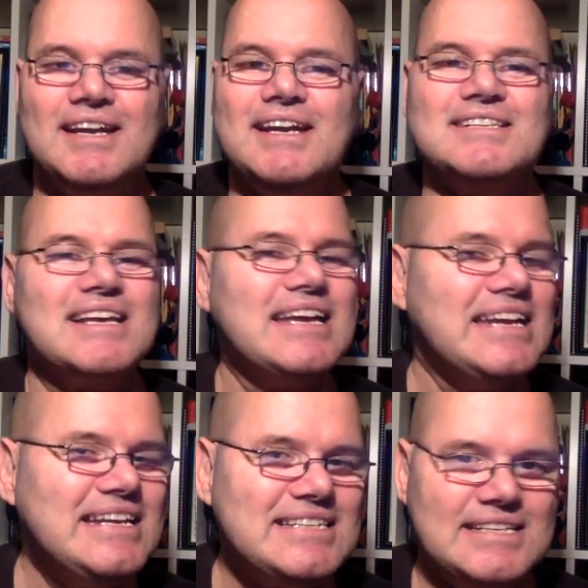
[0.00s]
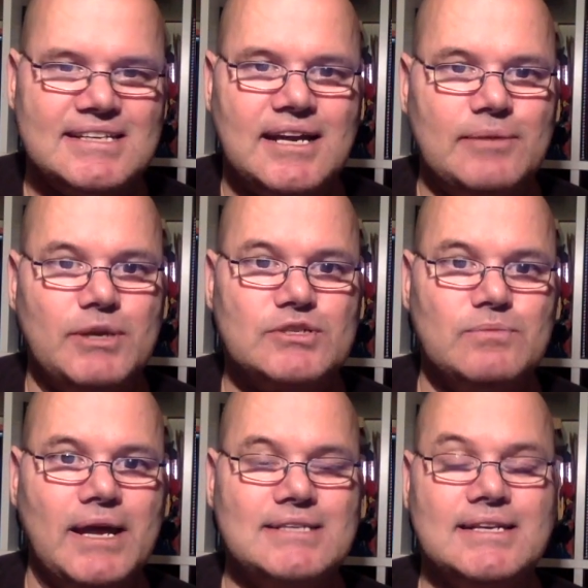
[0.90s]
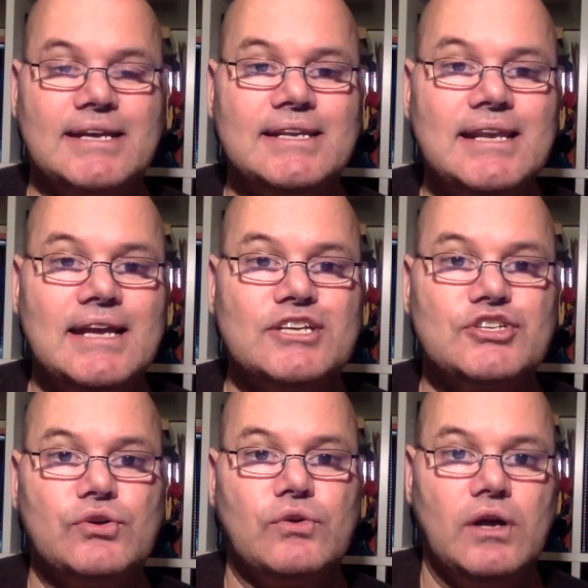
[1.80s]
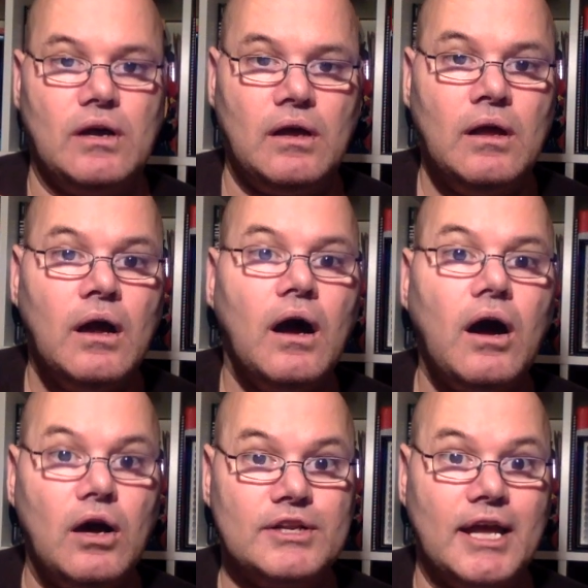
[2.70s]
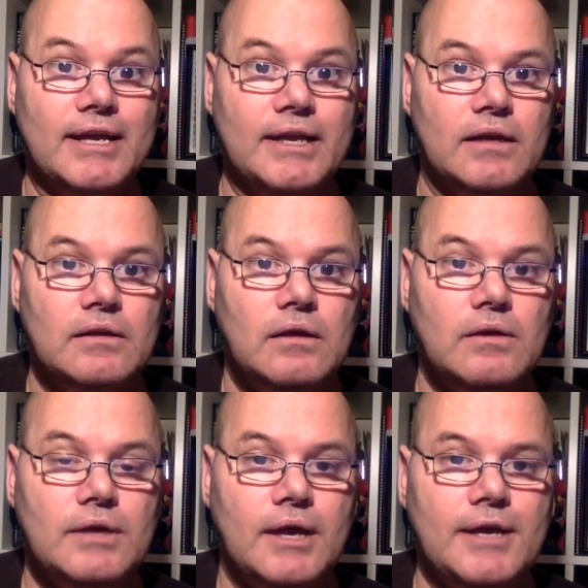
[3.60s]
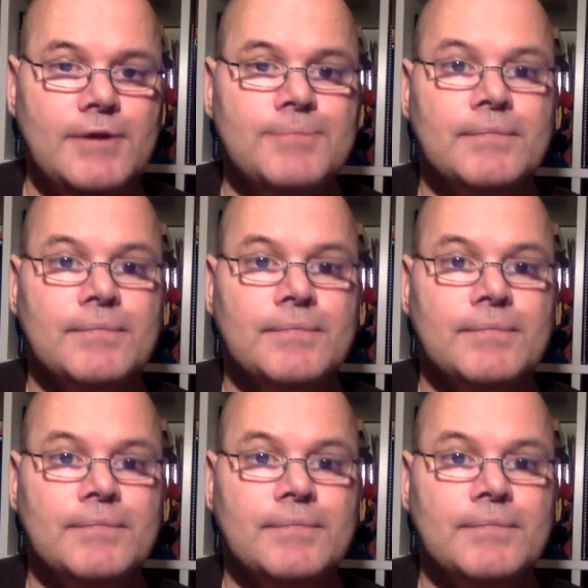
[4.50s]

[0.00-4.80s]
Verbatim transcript: it's easy to gain muscle mass unless you're a hard gainer, okay?